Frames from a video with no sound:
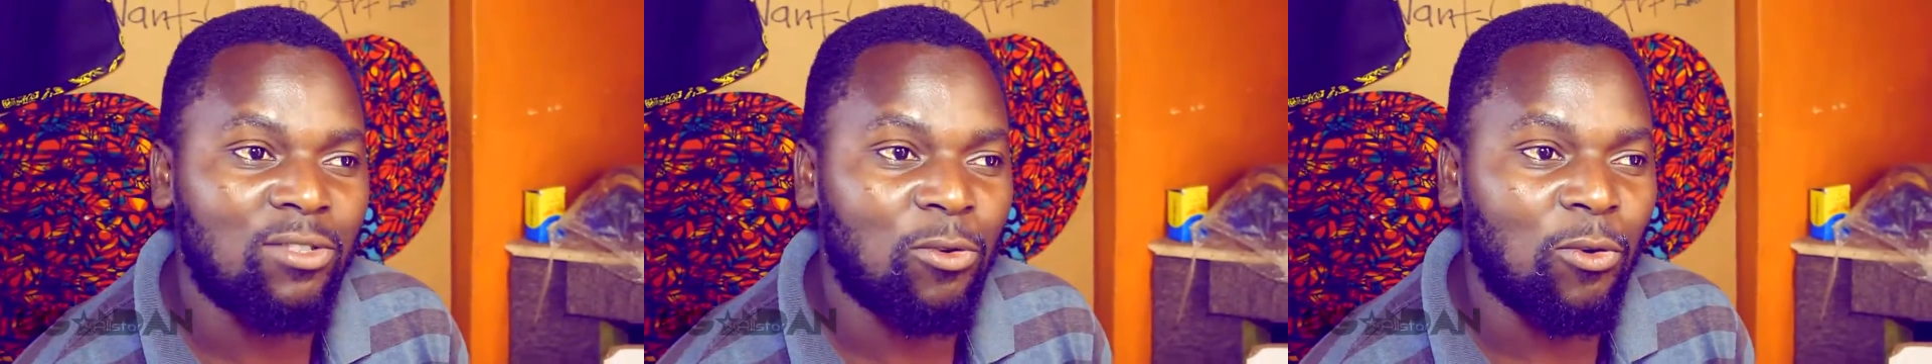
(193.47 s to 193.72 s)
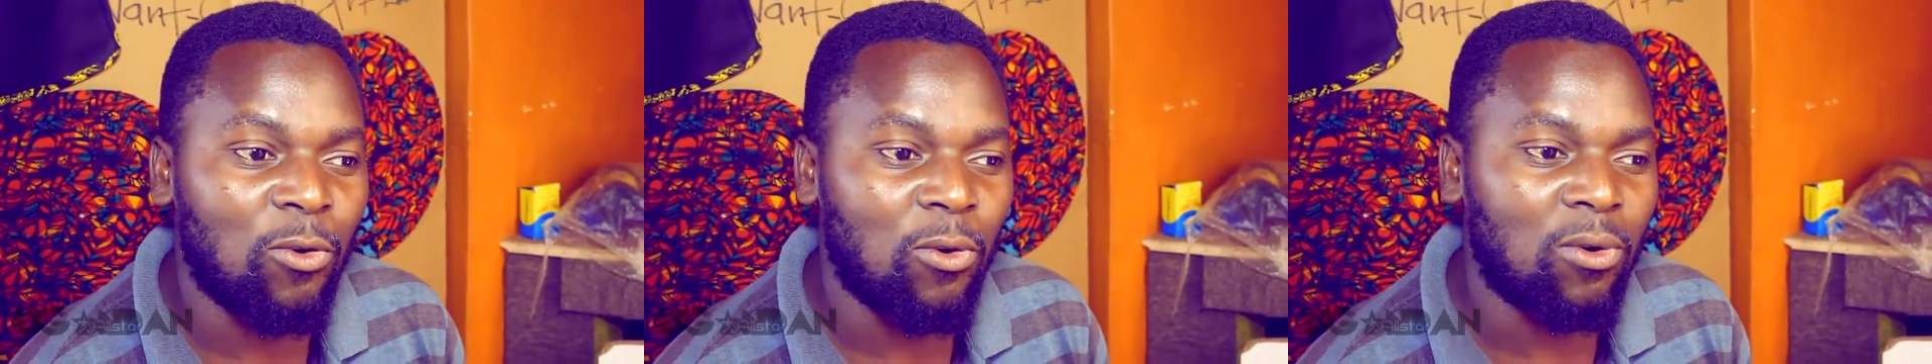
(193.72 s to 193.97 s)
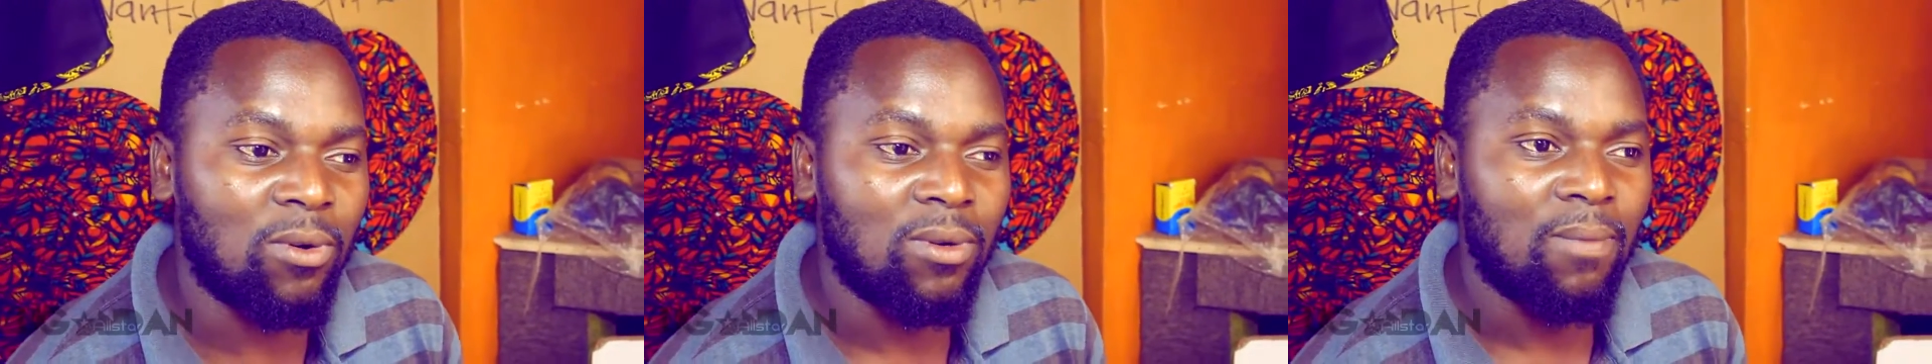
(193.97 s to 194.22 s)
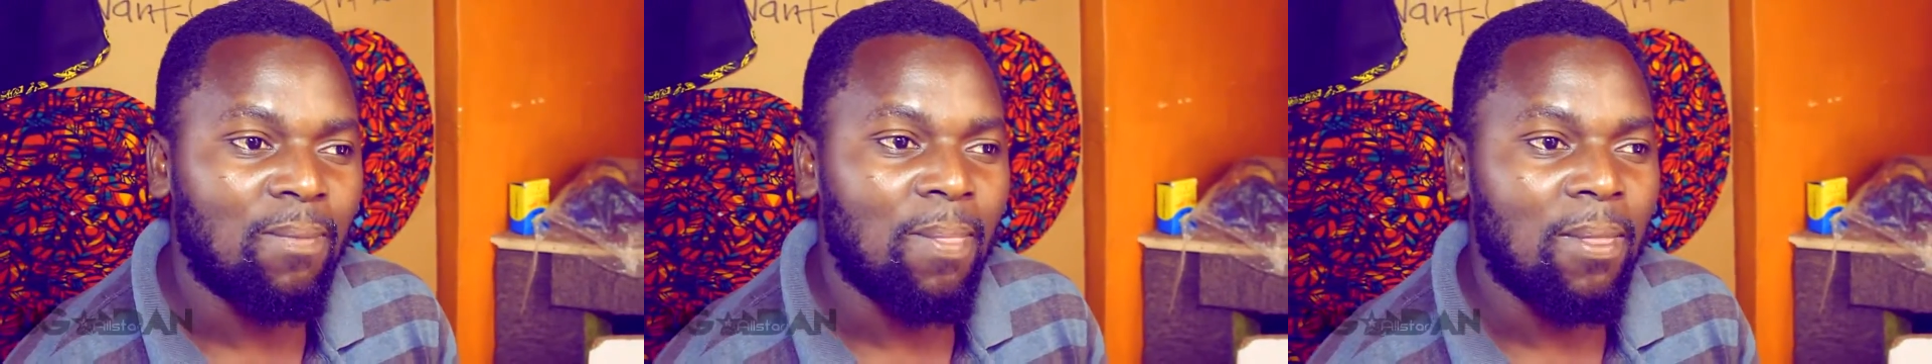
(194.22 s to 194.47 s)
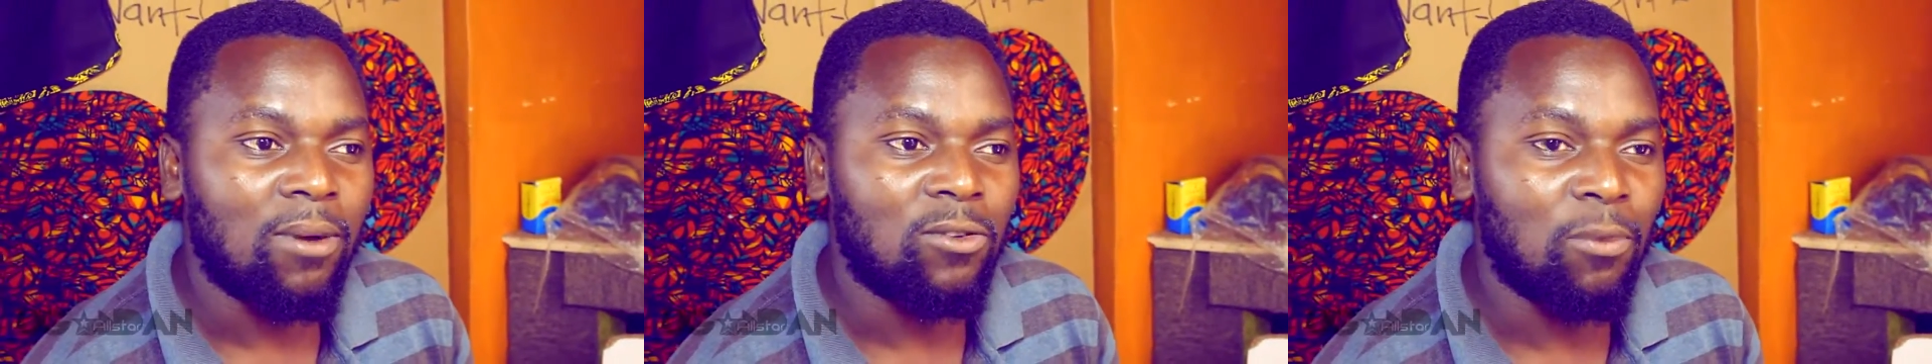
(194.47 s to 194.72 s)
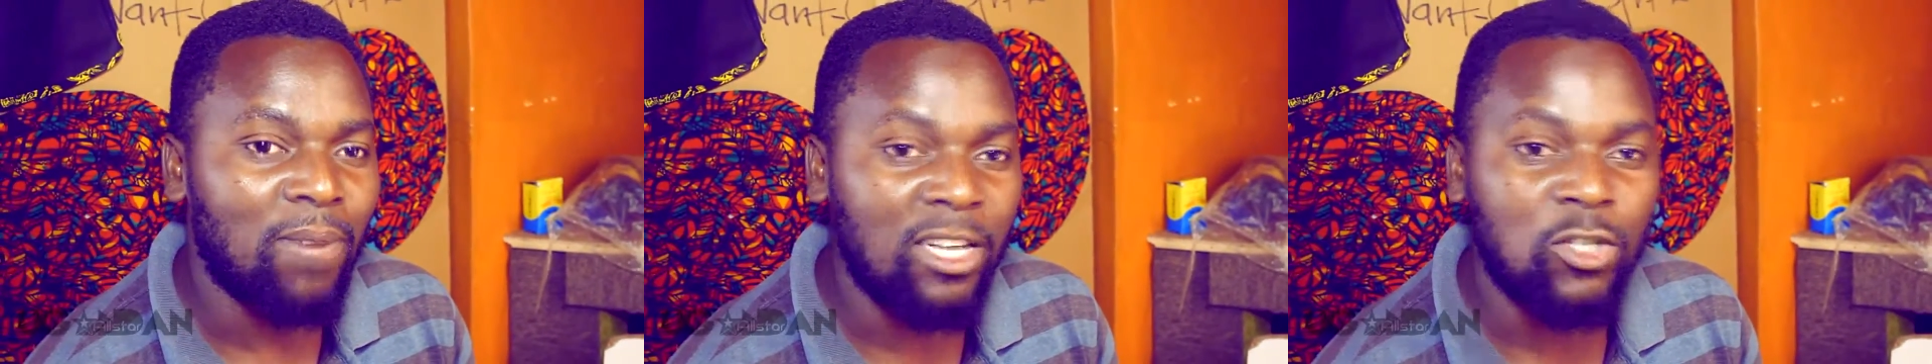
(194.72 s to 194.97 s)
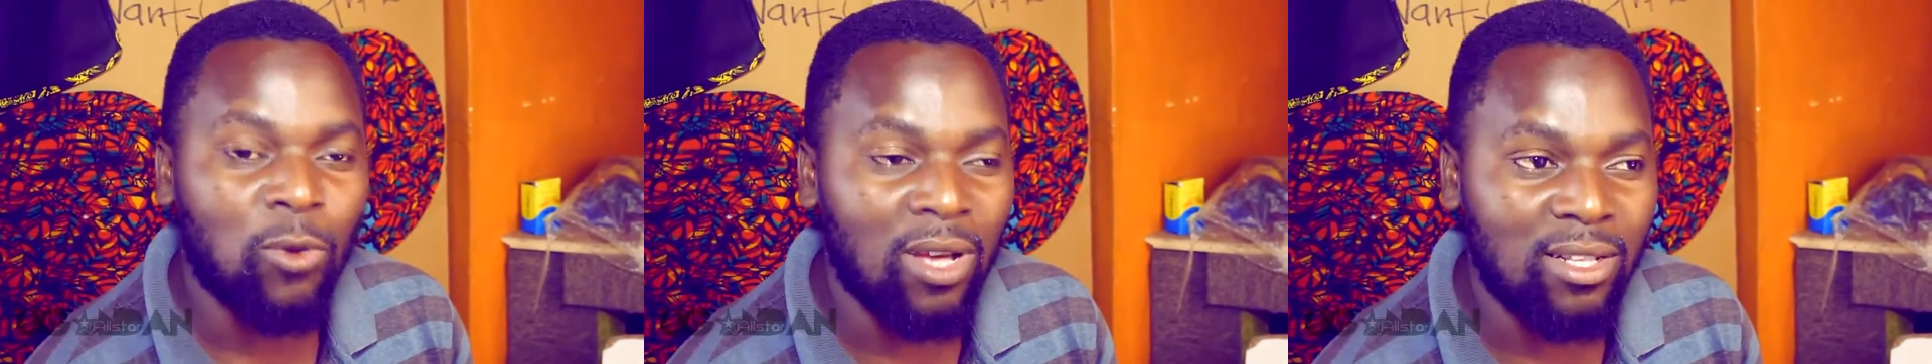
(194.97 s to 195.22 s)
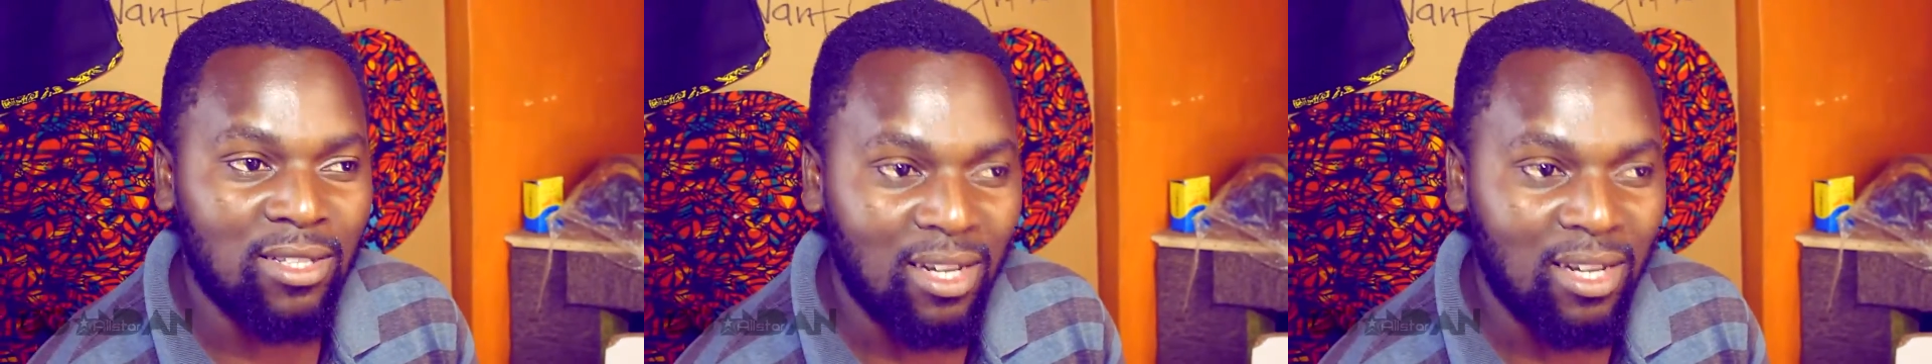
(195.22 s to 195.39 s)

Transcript: to make sure